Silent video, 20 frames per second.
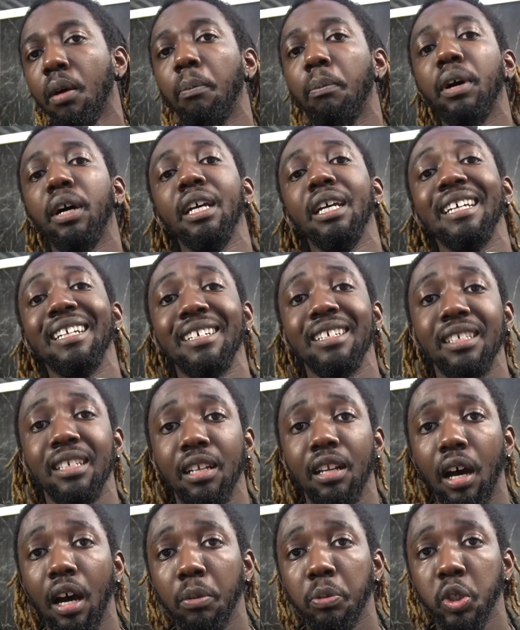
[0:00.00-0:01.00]
But it is an
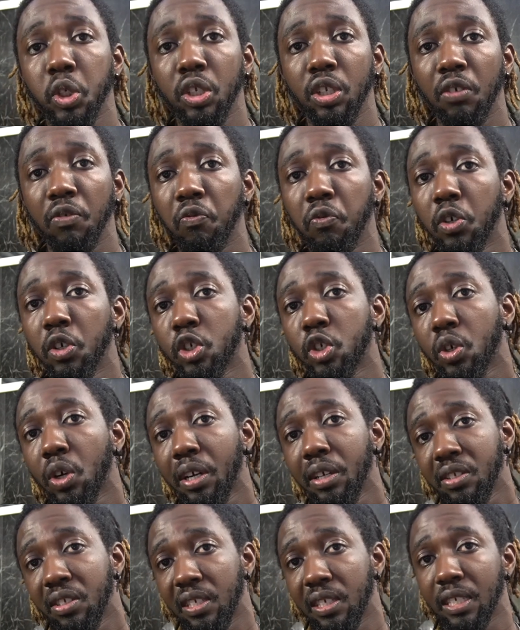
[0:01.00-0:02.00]
option if you're
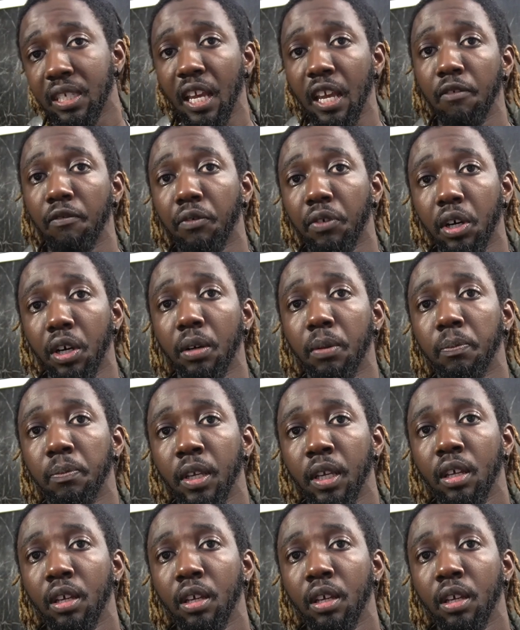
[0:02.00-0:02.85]
trying to save up.